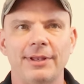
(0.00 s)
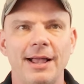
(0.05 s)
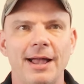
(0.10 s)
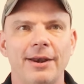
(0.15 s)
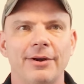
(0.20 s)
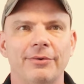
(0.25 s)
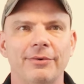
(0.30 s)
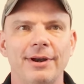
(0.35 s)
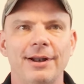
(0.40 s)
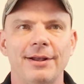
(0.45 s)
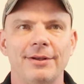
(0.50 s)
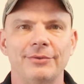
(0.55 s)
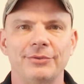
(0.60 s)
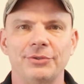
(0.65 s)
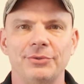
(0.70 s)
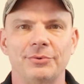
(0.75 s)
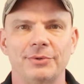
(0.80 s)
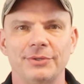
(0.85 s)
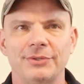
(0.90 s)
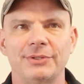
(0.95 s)
a lot of
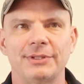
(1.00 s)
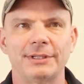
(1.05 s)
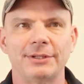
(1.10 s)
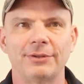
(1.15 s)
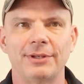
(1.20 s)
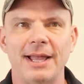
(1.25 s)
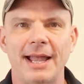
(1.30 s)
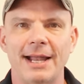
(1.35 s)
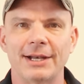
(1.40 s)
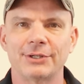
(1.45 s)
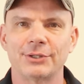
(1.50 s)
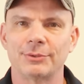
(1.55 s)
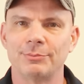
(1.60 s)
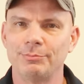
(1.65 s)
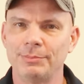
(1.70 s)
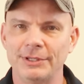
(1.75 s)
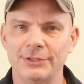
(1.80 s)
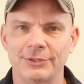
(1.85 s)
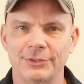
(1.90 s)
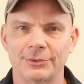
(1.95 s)
rounds through a single action
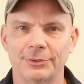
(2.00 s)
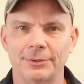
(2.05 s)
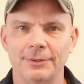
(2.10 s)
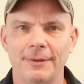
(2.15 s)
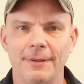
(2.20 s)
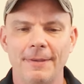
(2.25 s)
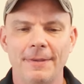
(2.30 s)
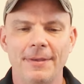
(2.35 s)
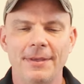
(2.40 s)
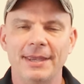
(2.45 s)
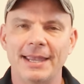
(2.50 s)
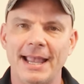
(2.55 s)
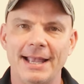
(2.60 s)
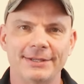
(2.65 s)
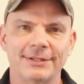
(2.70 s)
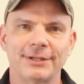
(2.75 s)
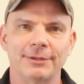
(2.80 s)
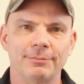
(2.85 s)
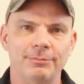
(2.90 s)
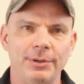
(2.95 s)
pistol
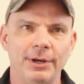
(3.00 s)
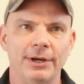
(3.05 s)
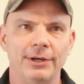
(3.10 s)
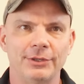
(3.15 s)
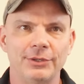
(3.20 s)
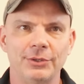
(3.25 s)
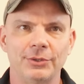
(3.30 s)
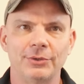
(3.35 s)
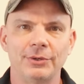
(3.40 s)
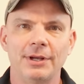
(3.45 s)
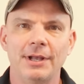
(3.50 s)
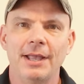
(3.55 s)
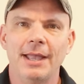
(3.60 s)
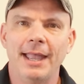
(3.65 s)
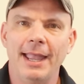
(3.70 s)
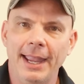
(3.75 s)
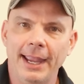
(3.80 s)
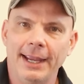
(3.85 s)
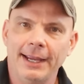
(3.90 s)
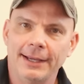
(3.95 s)
as compared to
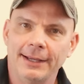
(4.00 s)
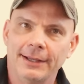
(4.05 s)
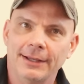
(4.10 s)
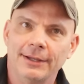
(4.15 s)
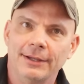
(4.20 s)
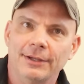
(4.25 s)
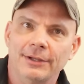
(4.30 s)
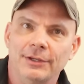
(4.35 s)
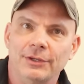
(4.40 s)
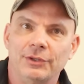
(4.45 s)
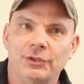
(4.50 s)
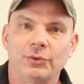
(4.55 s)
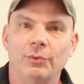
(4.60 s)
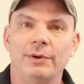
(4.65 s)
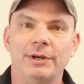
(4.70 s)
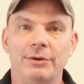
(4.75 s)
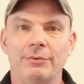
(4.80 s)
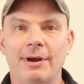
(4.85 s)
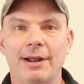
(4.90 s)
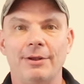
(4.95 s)
a
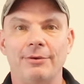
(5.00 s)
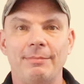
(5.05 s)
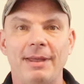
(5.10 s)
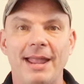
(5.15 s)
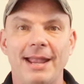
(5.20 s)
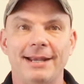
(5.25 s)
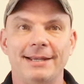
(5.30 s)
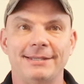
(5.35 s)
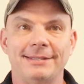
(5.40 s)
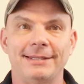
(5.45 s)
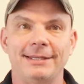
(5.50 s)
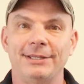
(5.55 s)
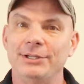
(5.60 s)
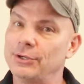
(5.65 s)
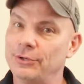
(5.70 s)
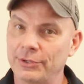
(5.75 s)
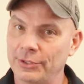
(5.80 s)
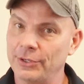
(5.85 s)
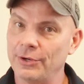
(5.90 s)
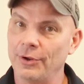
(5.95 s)
20 round magazine
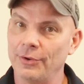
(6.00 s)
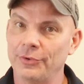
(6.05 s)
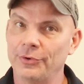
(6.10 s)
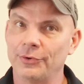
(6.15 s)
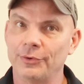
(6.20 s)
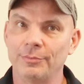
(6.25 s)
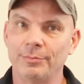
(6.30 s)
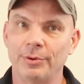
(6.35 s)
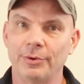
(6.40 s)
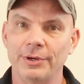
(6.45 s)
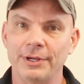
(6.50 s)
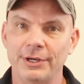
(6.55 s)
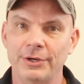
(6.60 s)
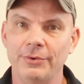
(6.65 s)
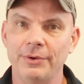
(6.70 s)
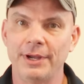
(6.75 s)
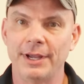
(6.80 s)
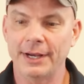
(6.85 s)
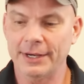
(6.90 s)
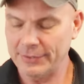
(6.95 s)
you can go through pretty
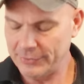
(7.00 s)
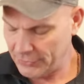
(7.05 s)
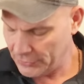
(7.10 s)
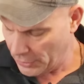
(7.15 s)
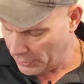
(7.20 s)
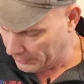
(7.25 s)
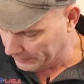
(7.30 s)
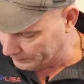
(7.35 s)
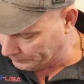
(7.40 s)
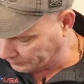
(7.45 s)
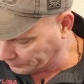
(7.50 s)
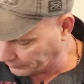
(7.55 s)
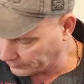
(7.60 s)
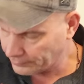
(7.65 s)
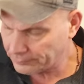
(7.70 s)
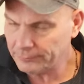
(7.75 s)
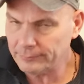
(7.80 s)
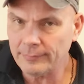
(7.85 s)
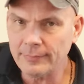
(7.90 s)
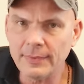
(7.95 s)
quick. So
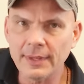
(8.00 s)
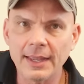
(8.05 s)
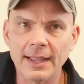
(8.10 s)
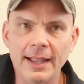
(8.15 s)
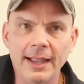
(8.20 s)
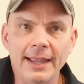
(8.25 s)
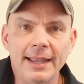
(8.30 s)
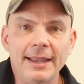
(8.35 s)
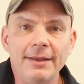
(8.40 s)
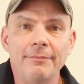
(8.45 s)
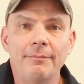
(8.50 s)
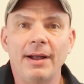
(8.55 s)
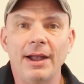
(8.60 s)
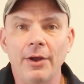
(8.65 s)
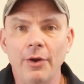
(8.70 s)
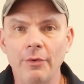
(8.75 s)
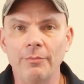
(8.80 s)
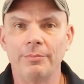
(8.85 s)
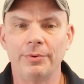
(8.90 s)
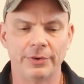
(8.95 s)
my
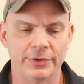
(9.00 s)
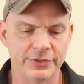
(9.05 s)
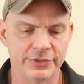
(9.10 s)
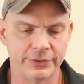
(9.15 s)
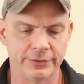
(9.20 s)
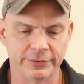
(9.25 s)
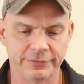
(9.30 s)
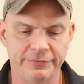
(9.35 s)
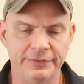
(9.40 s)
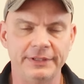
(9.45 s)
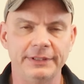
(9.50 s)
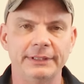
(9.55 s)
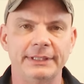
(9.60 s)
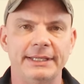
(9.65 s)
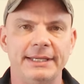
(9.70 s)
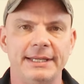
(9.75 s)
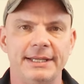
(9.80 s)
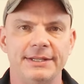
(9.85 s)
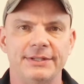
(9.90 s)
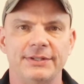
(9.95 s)
own personal
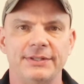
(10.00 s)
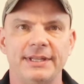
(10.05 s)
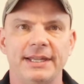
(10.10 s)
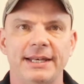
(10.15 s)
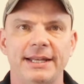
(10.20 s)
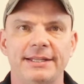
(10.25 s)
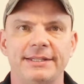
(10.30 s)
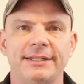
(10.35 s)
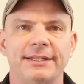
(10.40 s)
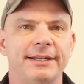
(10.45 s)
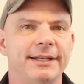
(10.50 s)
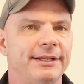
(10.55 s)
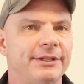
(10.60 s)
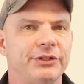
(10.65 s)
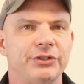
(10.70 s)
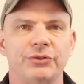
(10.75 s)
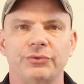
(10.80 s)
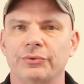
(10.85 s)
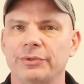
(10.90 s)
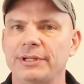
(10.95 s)
feeling is that it's an
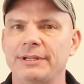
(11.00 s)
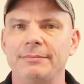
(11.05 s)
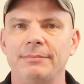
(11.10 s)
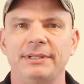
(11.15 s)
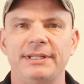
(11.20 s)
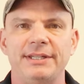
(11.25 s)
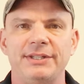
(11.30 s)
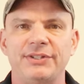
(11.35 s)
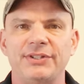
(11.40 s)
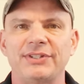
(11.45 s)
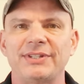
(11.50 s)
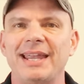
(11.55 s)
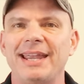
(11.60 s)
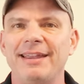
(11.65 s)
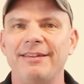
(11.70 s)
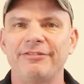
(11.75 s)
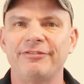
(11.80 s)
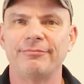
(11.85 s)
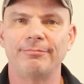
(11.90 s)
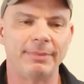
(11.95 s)
extremely
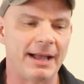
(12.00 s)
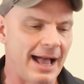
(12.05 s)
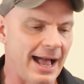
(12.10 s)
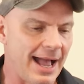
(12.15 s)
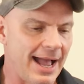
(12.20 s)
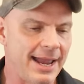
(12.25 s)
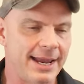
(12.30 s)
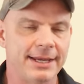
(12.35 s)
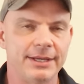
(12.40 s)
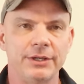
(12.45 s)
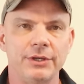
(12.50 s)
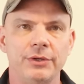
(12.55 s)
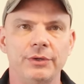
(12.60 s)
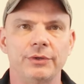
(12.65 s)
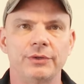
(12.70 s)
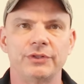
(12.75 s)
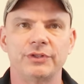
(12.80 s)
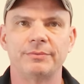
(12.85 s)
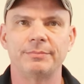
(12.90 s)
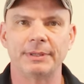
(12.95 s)
safe buy
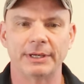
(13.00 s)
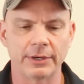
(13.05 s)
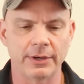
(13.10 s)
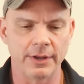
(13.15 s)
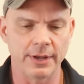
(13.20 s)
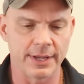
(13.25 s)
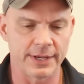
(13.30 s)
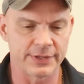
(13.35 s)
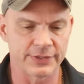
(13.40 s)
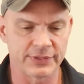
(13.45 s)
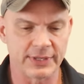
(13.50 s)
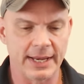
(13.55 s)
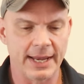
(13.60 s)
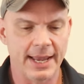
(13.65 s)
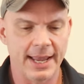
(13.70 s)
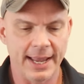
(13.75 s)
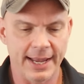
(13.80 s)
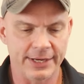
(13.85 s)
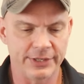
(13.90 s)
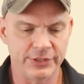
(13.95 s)
used because,
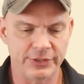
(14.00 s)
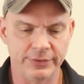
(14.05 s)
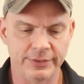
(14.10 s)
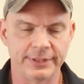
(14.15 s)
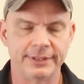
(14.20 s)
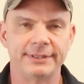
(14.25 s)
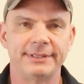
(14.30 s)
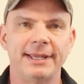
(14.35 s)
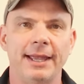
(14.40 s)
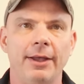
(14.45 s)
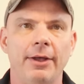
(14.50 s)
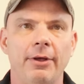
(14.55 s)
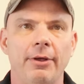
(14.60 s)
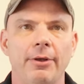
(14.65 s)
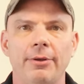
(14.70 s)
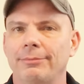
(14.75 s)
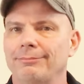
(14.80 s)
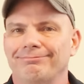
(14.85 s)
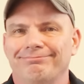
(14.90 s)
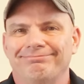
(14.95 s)
as you can
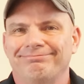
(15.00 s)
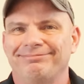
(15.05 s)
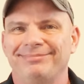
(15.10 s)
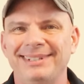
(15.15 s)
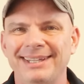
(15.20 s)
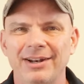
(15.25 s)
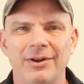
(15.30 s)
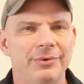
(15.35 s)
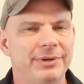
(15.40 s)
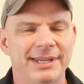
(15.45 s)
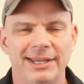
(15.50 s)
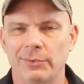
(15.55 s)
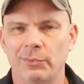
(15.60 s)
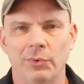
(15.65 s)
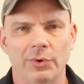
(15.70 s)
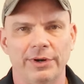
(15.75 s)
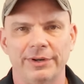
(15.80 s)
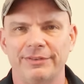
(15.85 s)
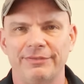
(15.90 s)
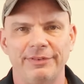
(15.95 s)
tell, they don't get
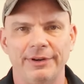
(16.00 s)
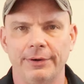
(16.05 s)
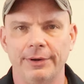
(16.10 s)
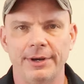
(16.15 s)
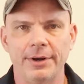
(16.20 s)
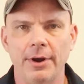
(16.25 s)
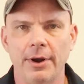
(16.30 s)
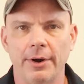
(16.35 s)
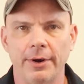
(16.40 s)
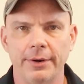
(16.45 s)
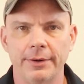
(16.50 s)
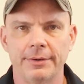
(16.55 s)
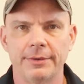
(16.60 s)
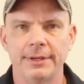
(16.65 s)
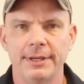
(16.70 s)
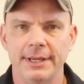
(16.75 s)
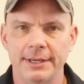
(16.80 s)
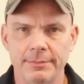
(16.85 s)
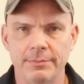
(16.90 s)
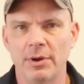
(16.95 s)
worked very hard
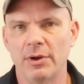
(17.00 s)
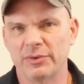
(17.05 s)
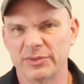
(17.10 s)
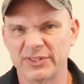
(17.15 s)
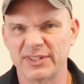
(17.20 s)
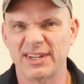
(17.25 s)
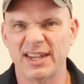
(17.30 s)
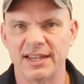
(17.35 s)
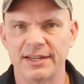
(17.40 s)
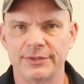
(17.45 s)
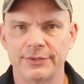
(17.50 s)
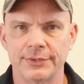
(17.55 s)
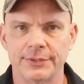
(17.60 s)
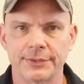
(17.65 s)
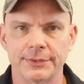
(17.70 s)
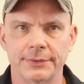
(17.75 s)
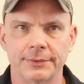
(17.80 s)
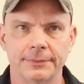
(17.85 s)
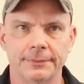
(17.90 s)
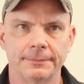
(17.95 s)
in most
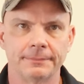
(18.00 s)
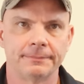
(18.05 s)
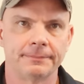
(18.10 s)
cases.